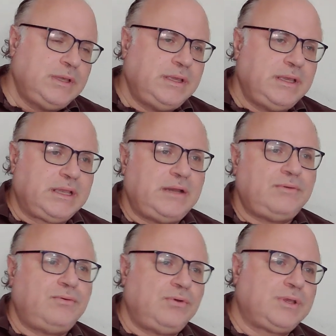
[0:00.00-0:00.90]
Again,
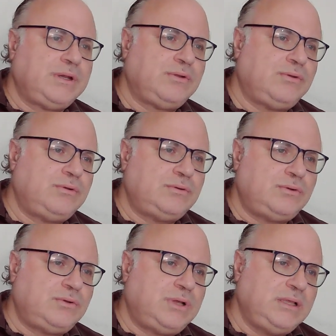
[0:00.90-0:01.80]
walking
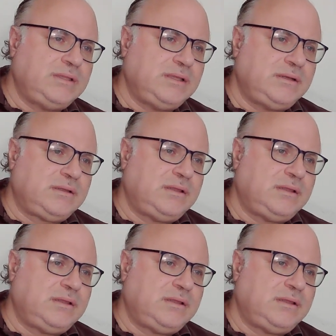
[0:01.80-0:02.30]
or riding